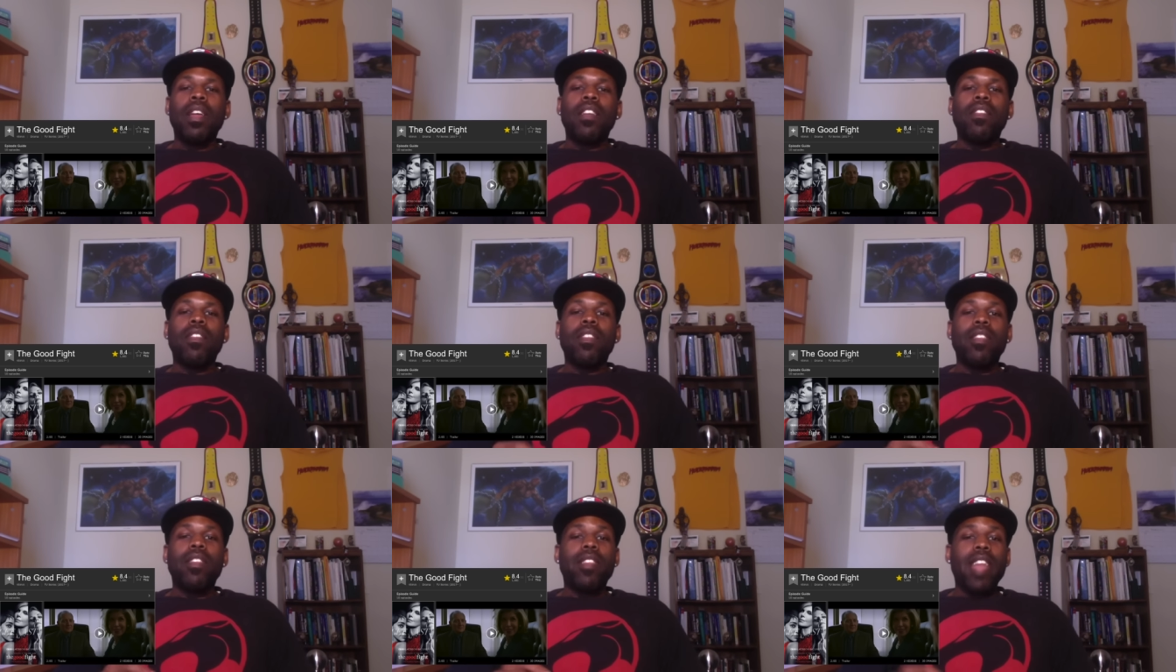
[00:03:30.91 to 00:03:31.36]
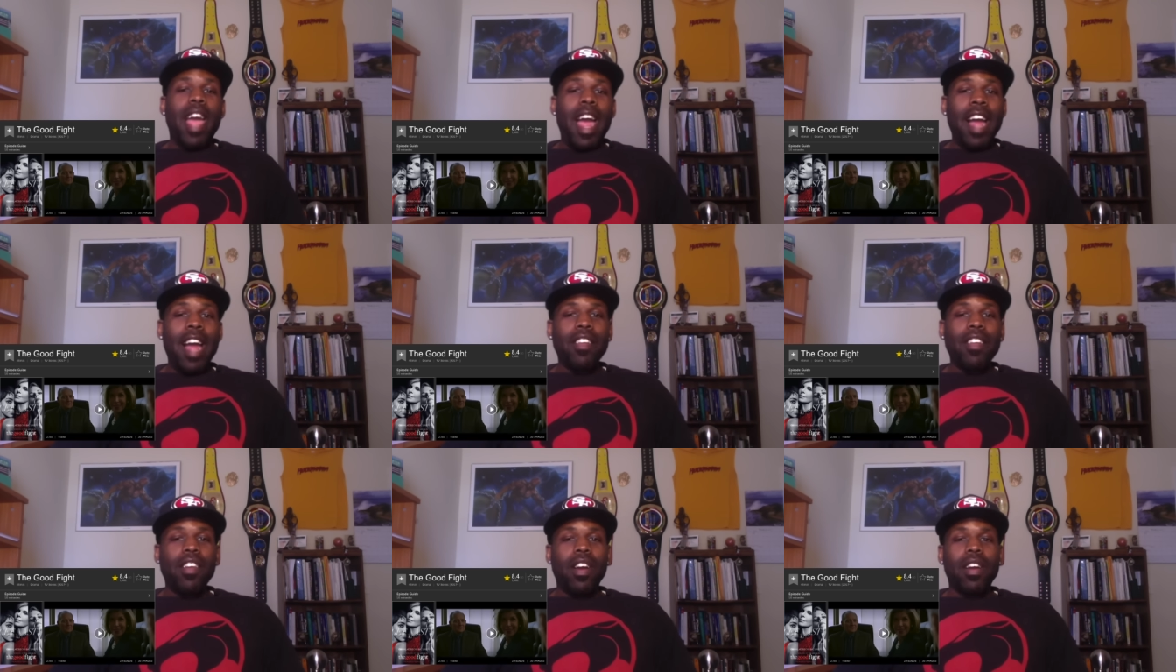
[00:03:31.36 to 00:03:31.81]

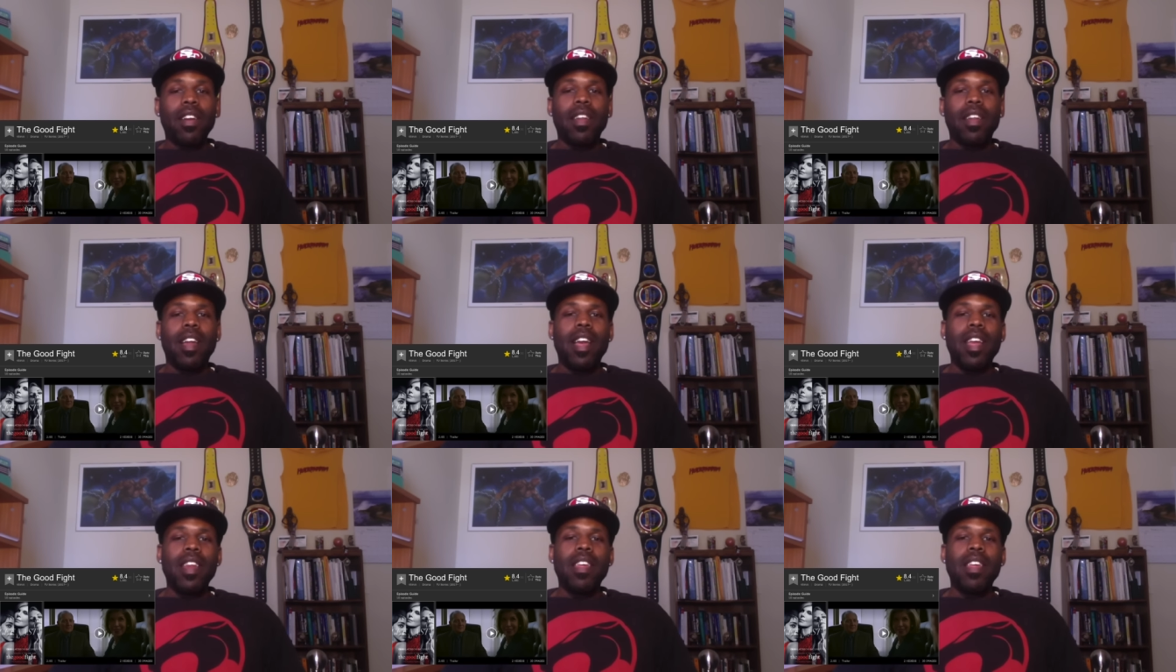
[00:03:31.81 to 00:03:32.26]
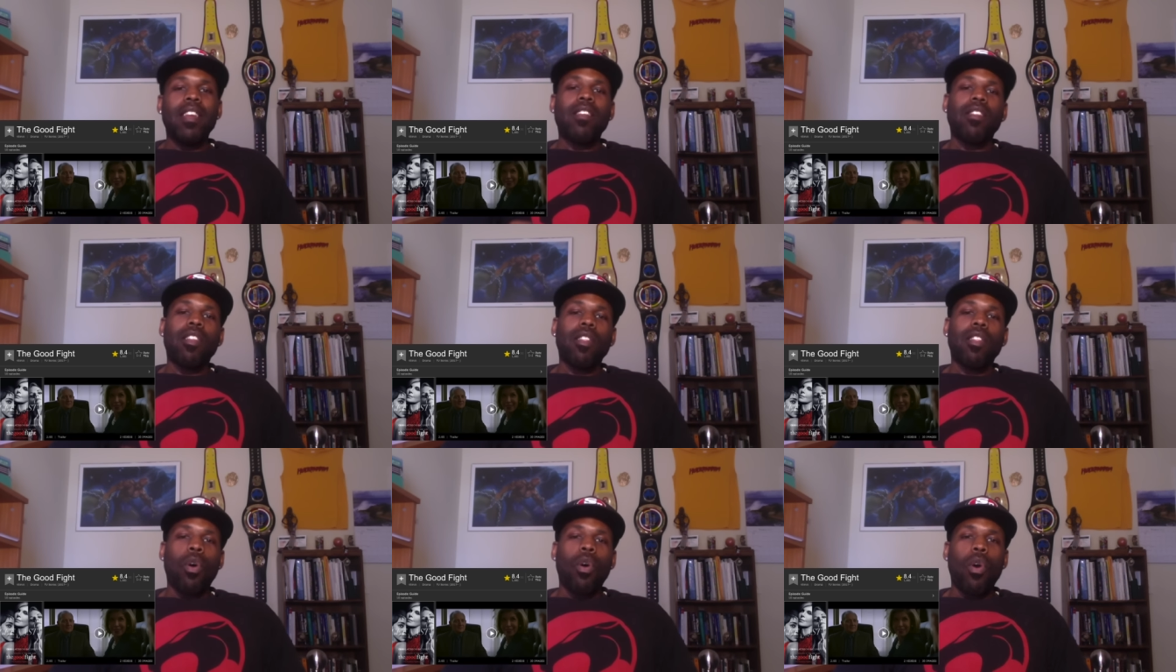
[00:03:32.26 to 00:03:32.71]
That young lady
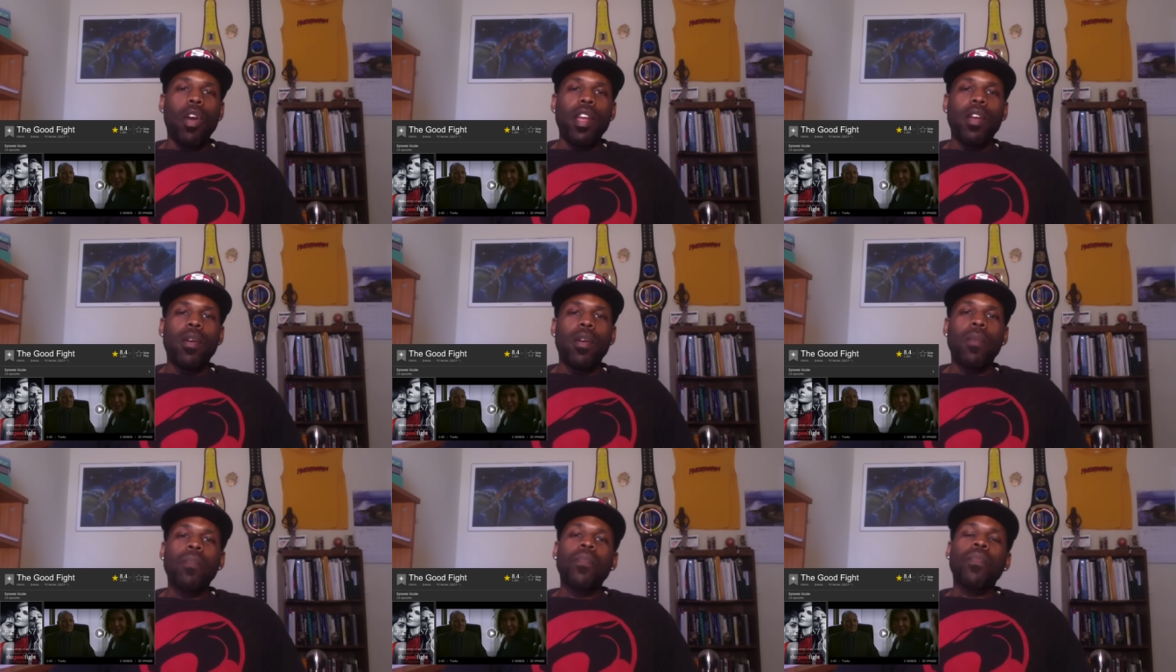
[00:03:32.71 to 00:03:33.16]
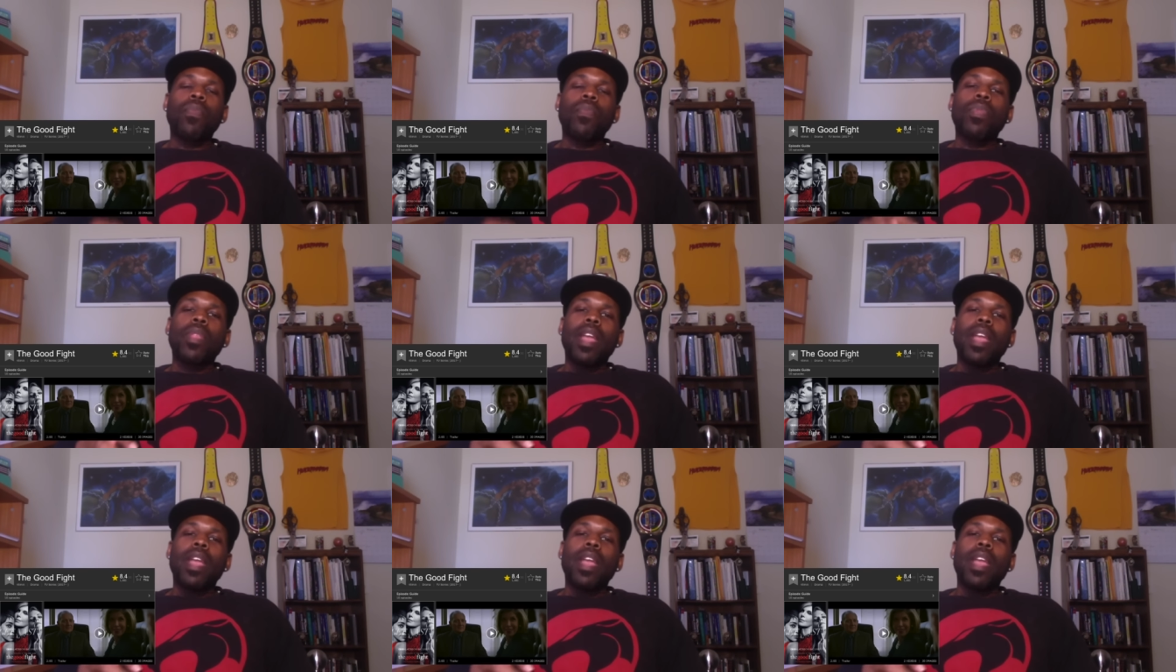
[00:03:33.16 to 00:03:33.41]
is a lawyer,